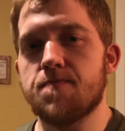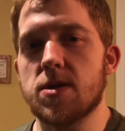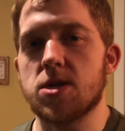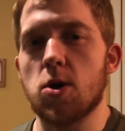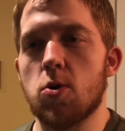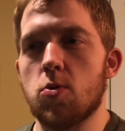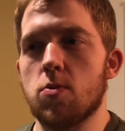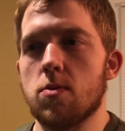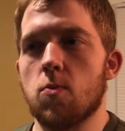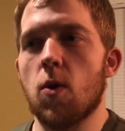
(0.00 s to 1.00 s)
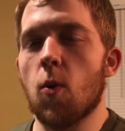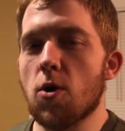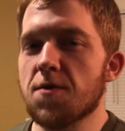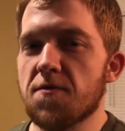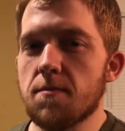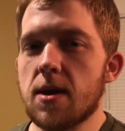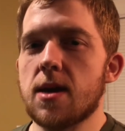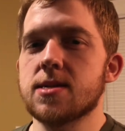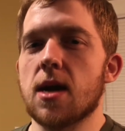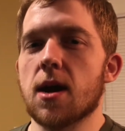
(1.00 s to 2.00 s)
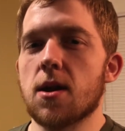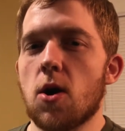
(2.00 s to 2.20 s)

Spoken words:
So what works for me is not going